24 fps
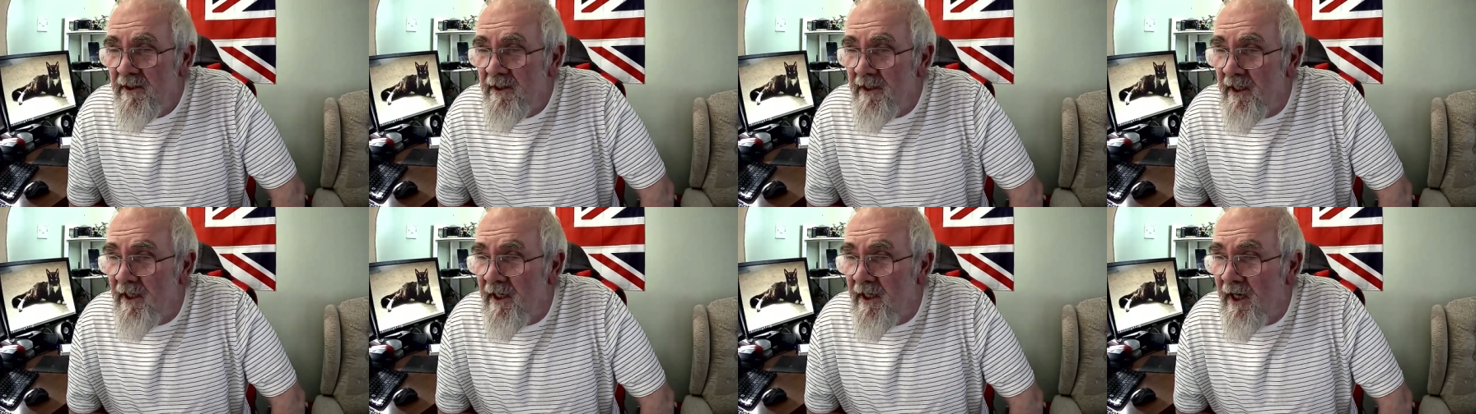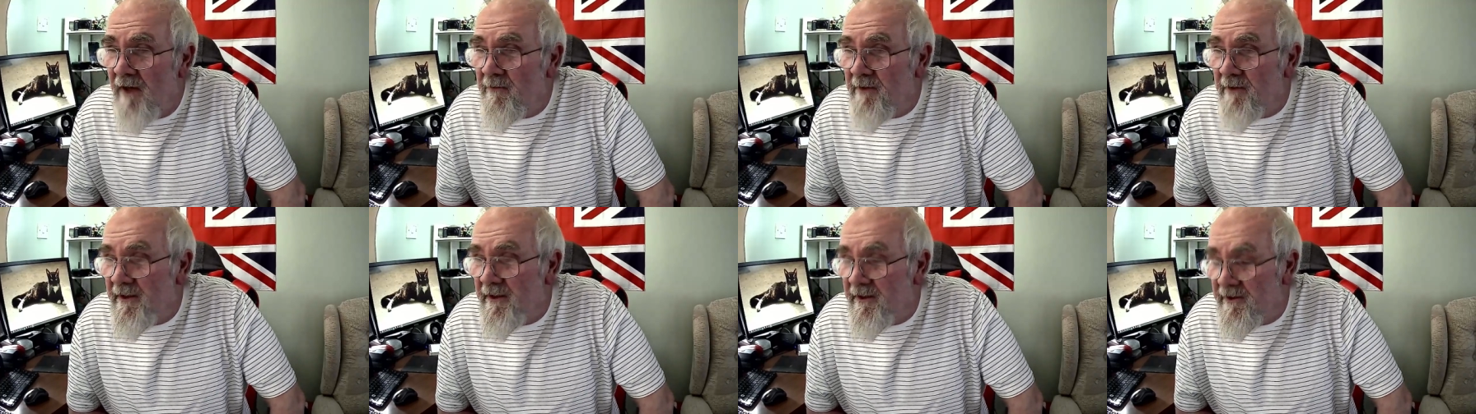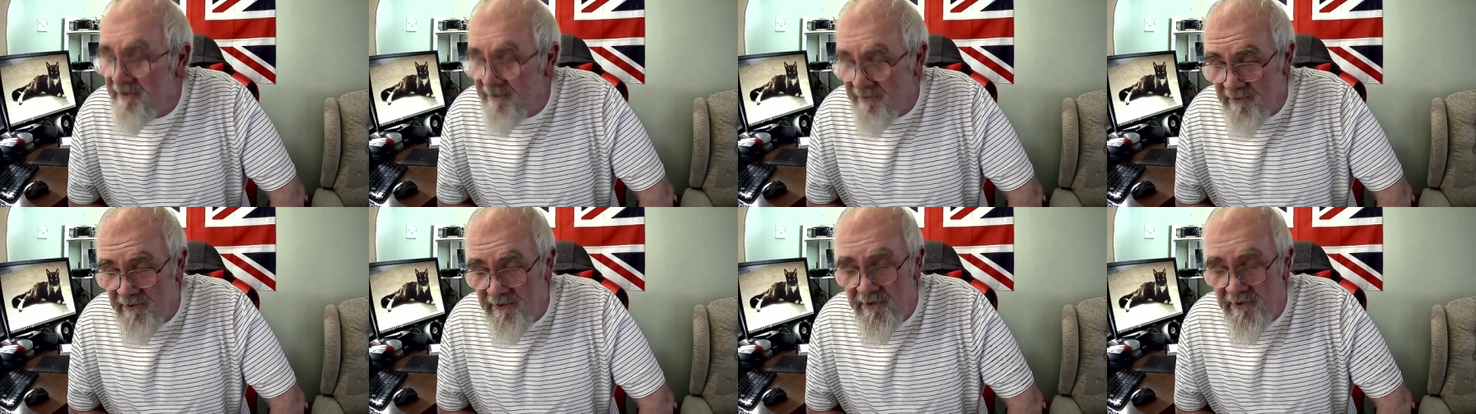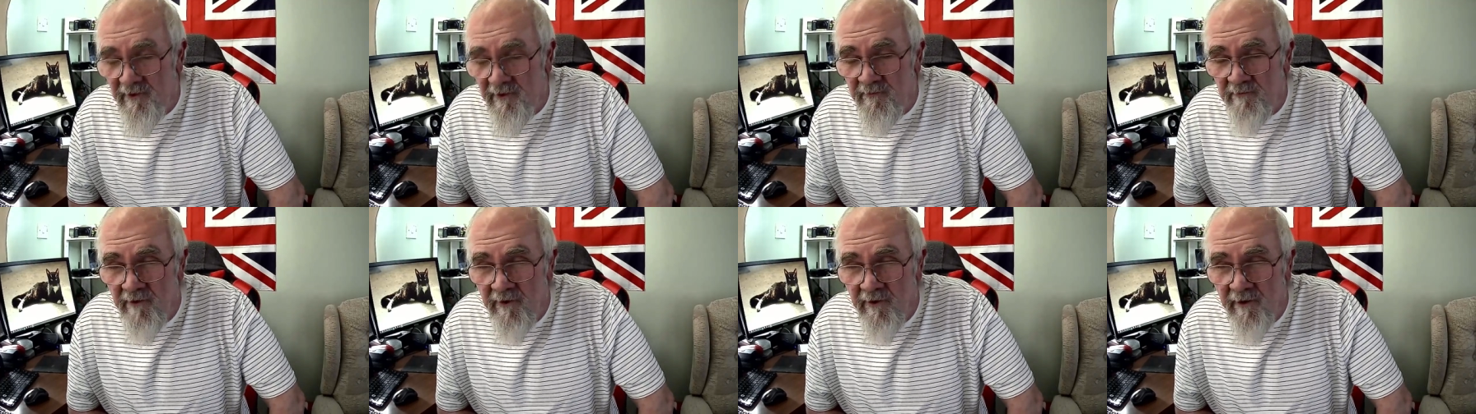He is the
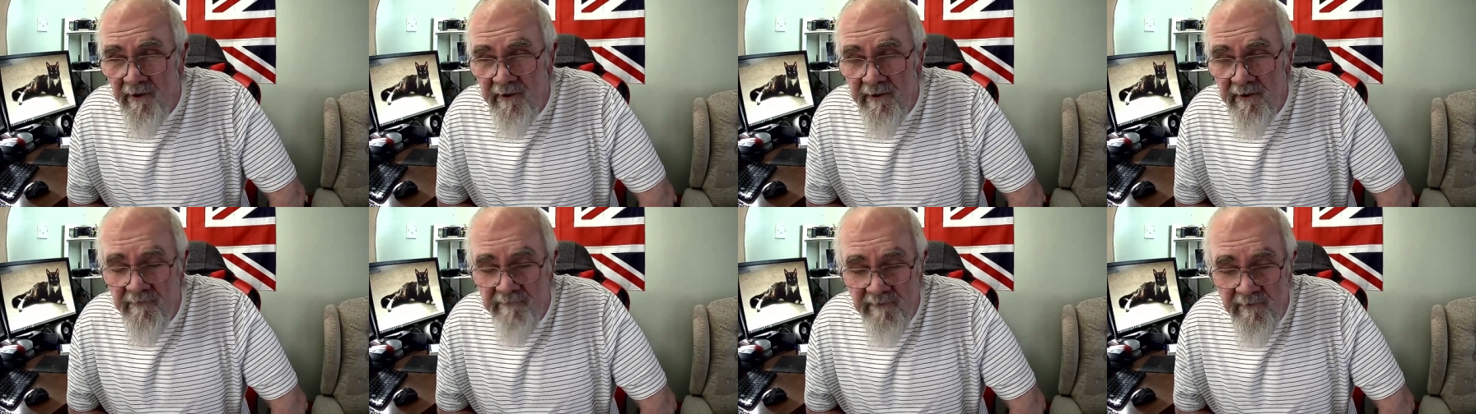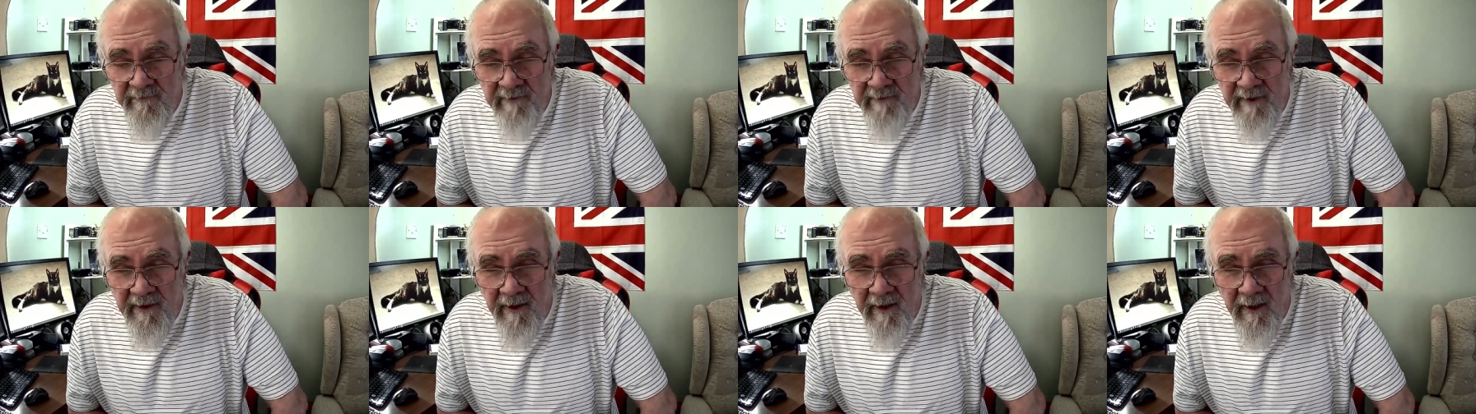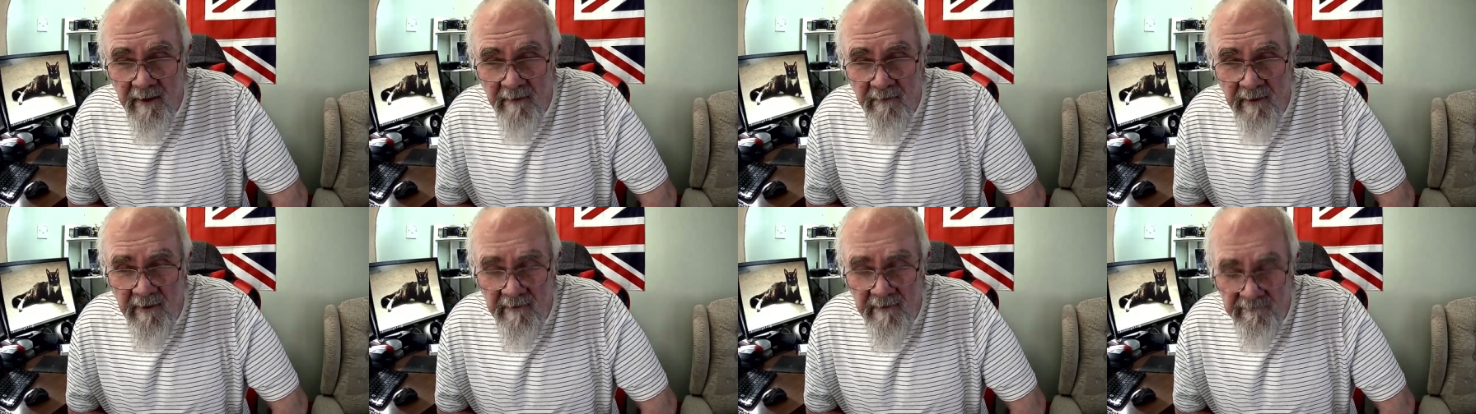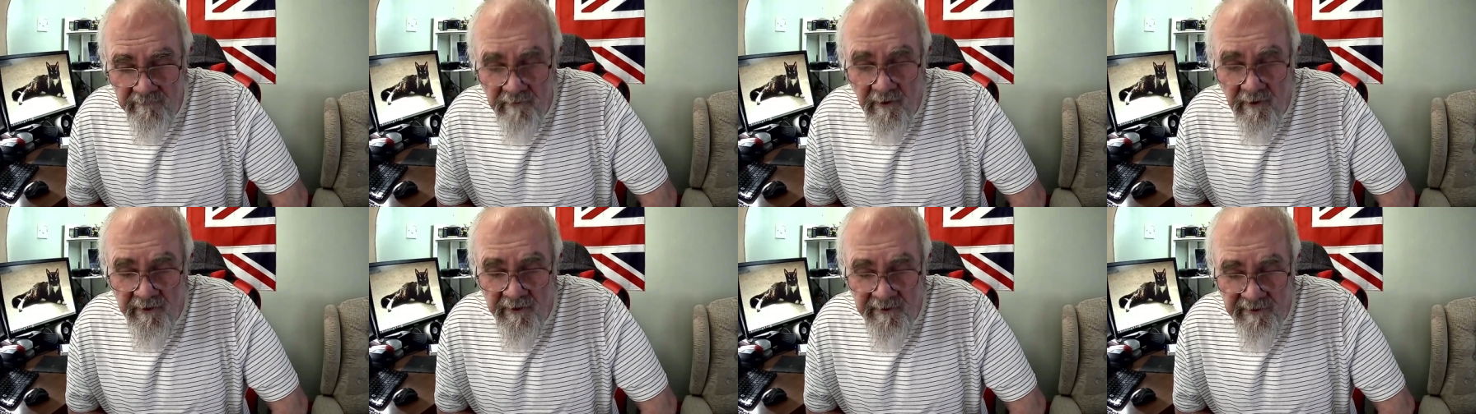top rider from the Isle of Man,
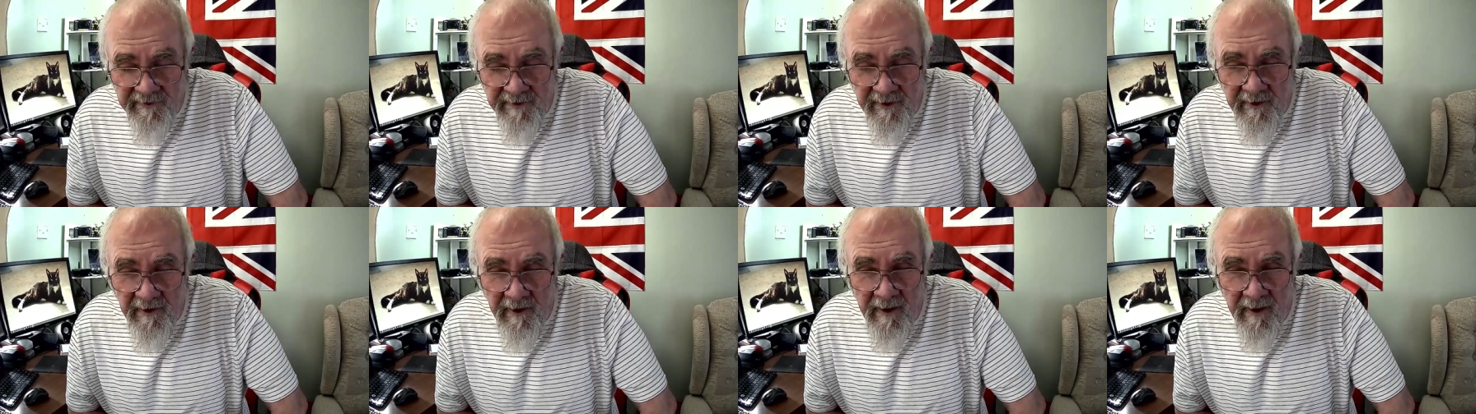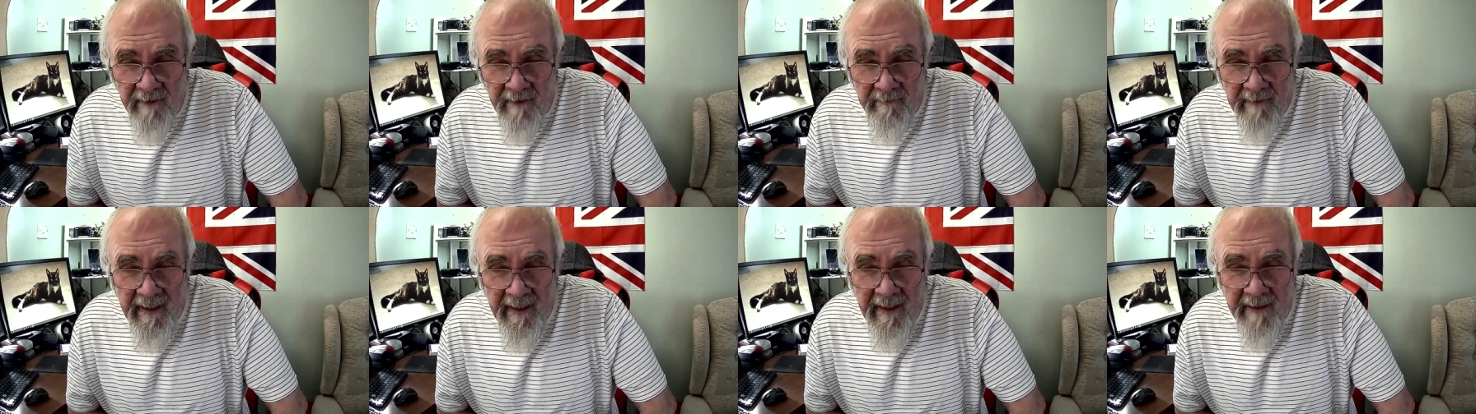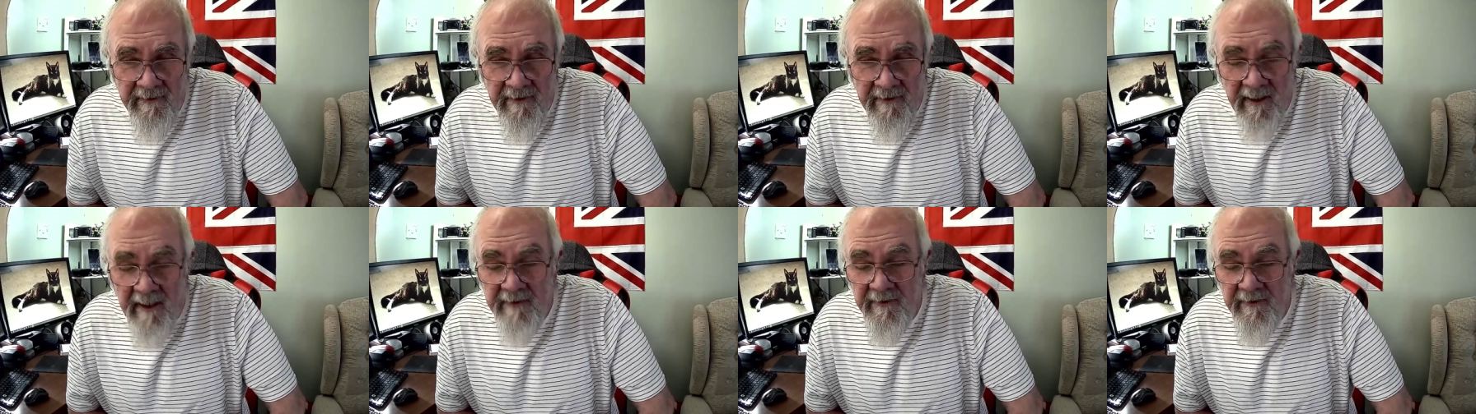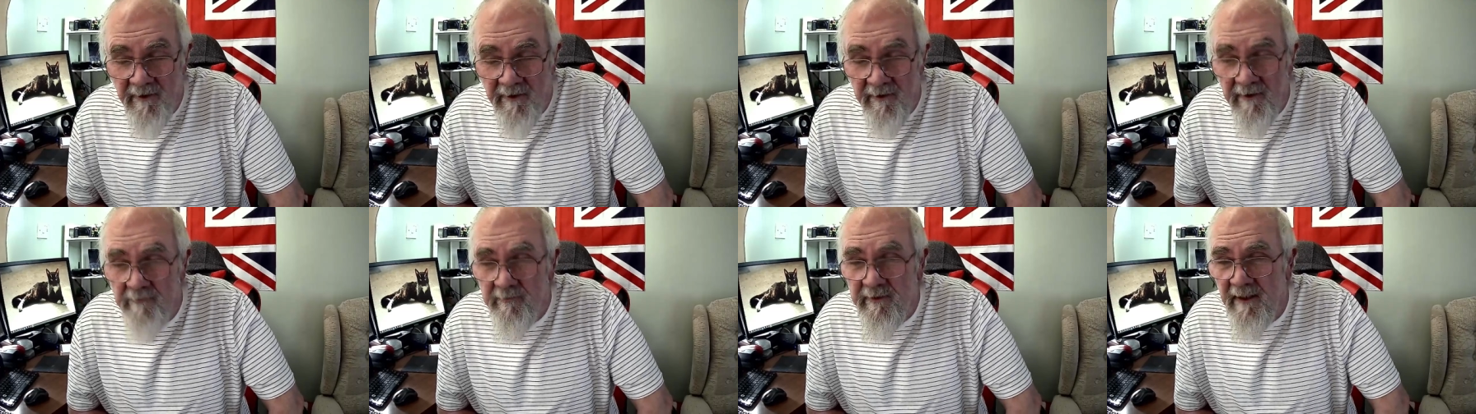rides the Isle of Man and
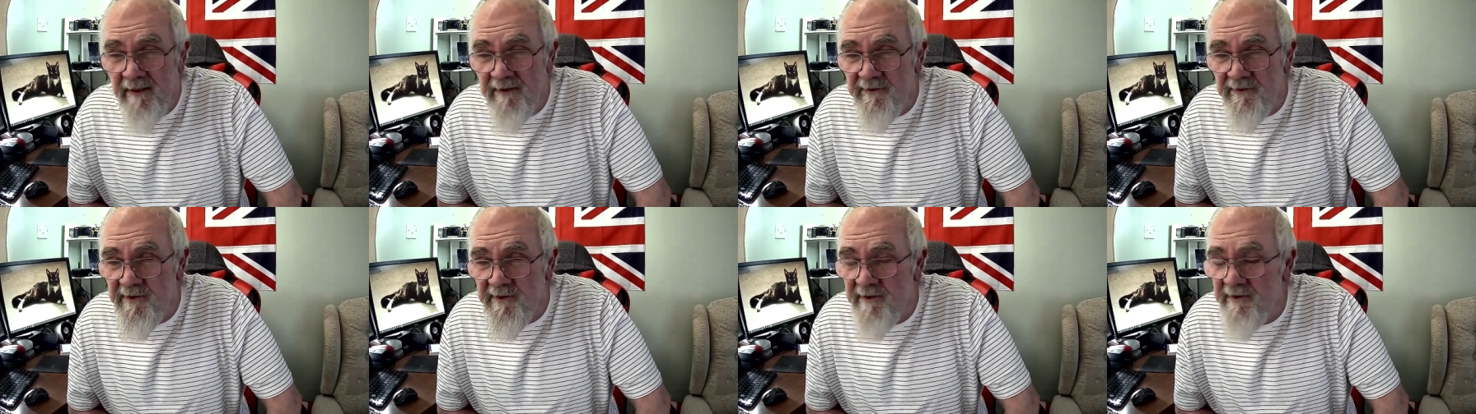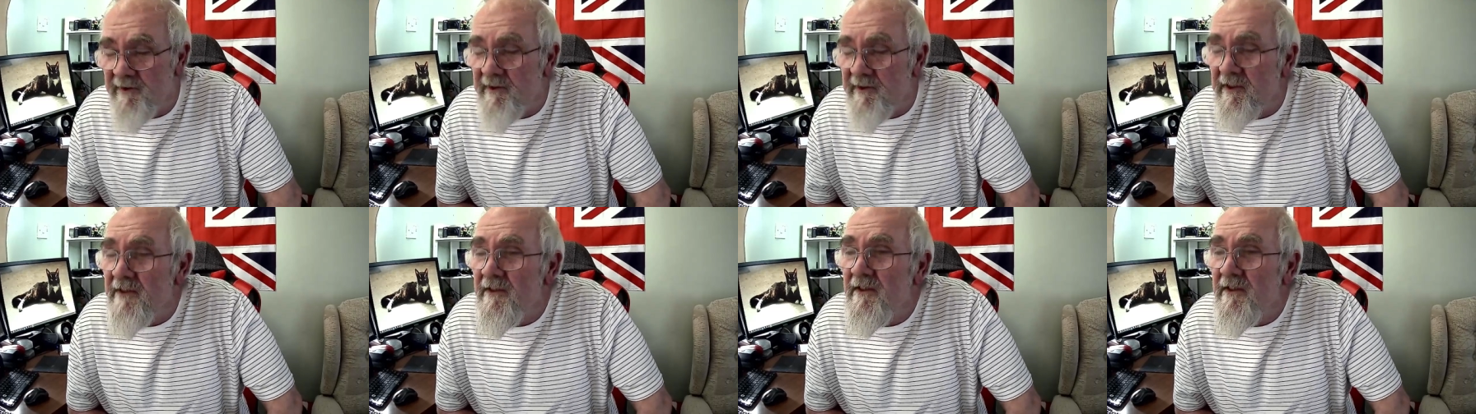other places.